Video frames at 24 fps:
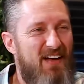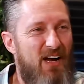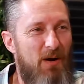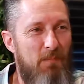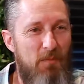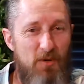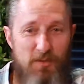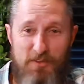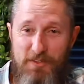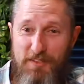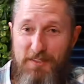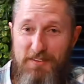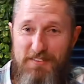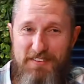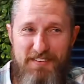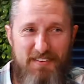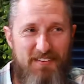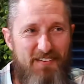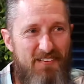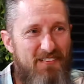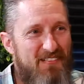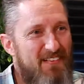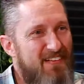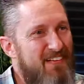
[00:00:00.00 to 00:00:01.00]
How about this? You
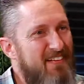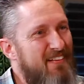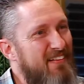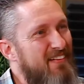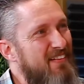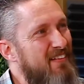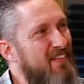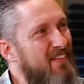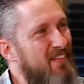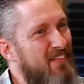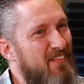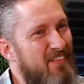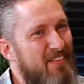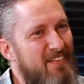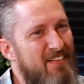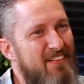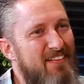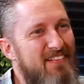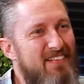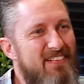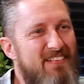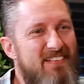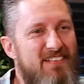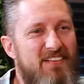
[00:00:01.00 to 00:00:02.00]
know, no.
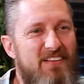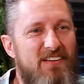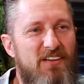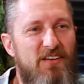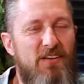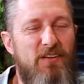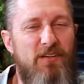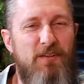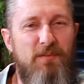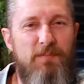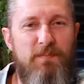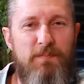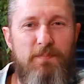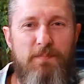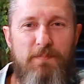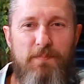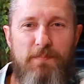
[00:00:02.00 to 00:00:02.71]
So,